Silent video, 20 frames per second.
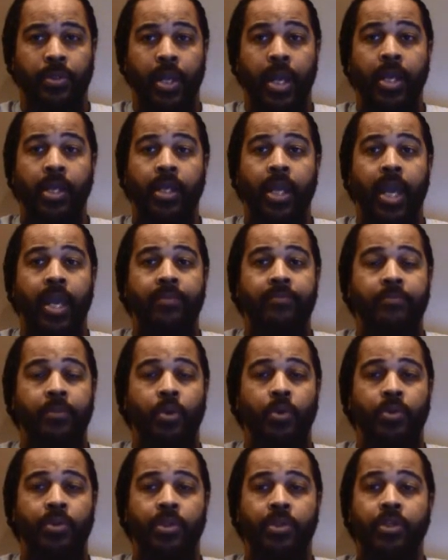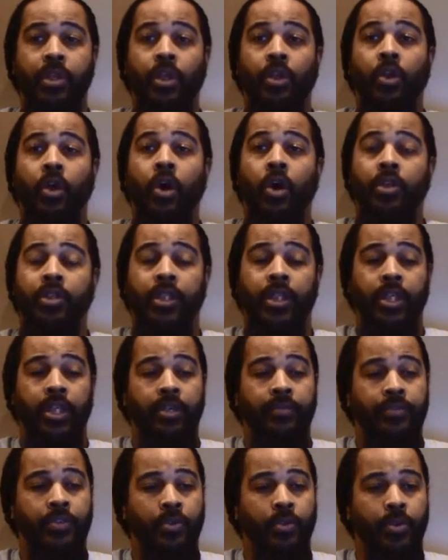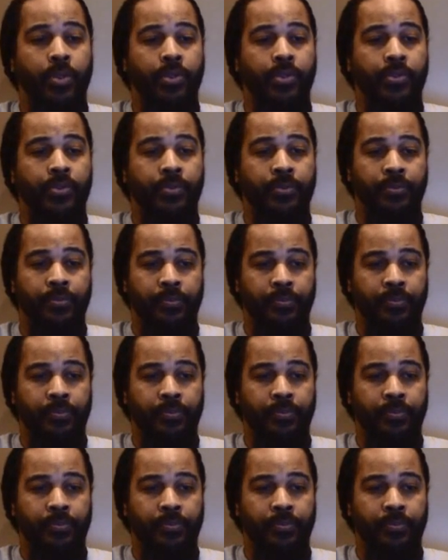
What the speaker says: and gave Moses a law to give to us.